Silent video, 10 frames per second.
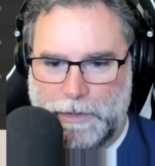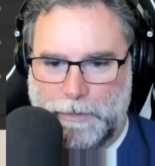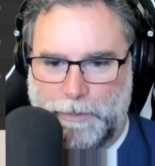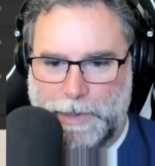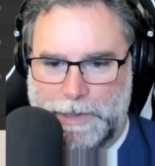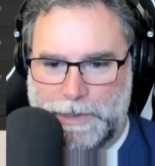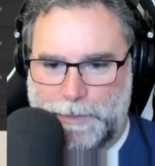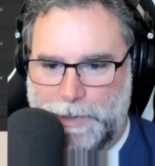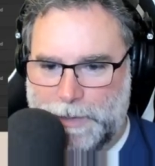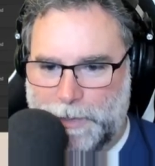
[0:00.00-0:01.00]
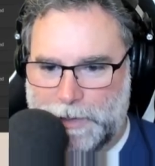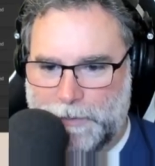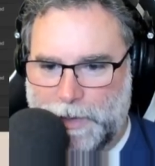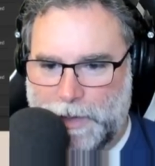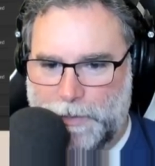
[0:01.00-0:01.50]
must be
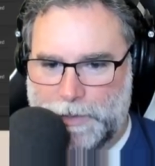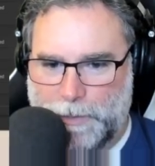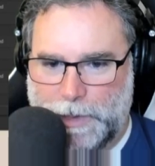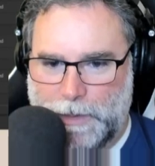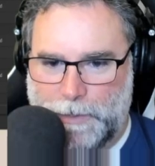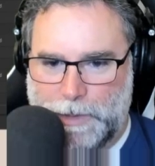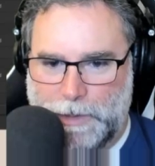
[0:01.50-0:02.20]
specified a result be done to